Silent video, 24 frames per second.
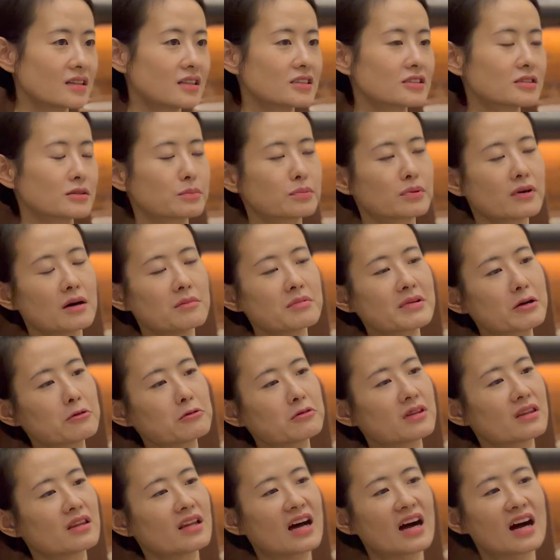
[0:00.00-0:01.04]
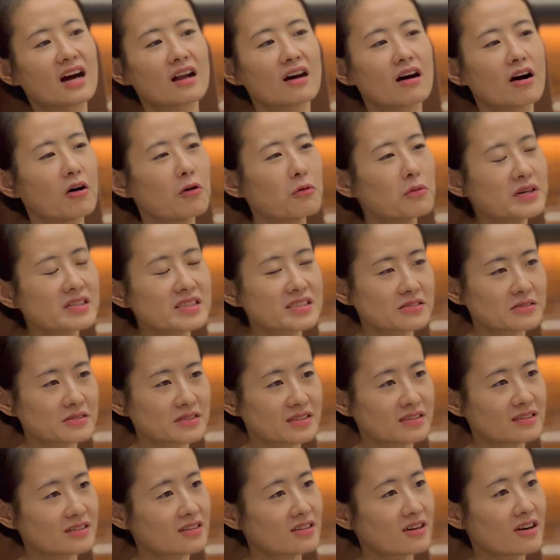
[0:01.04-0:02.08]
So probably I would not always
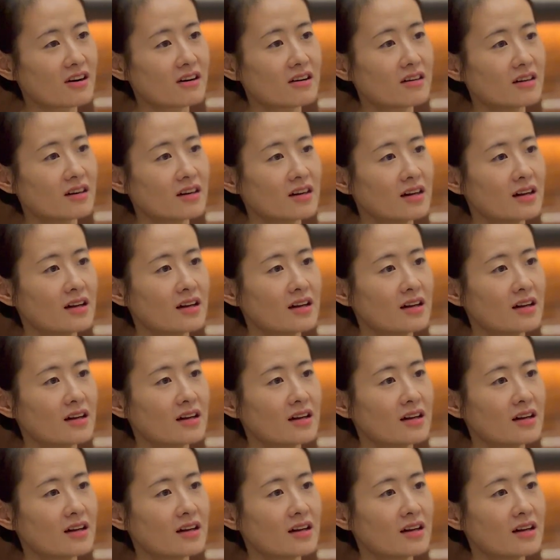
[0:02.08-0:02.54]
using the car.